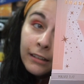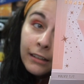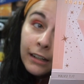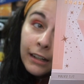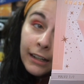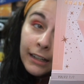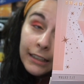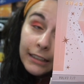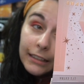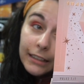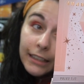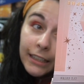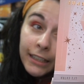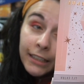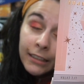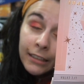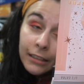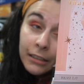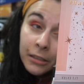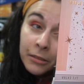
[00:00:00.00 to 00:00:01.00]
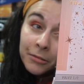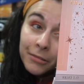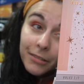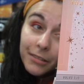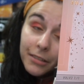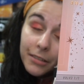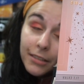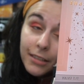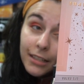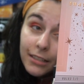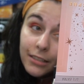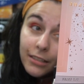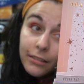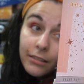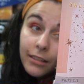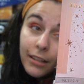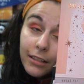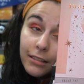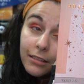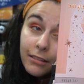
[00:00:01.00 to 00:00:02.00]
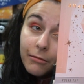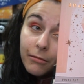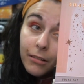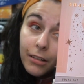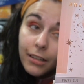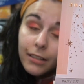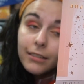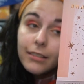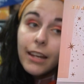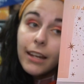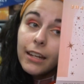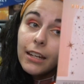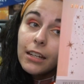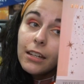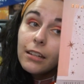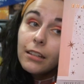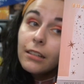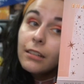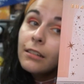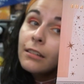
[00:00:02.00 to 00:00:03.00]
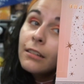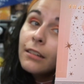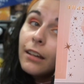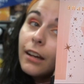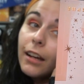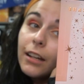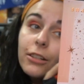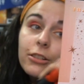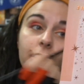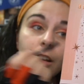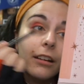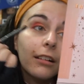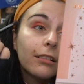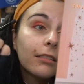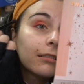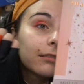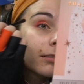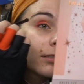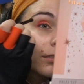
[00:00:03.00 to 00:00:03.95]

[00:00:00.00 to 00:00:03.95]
eyelid in the corners that just doesn't want to take eyeshadow